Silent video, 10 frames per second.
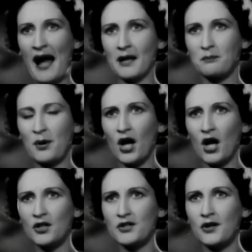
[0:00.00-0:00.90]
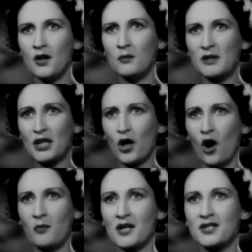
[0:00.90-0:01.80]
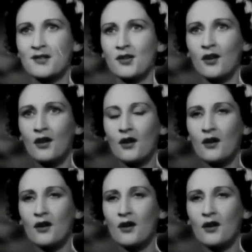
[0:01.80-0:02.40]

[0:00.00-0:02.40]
Riverbank burned? But Lomas!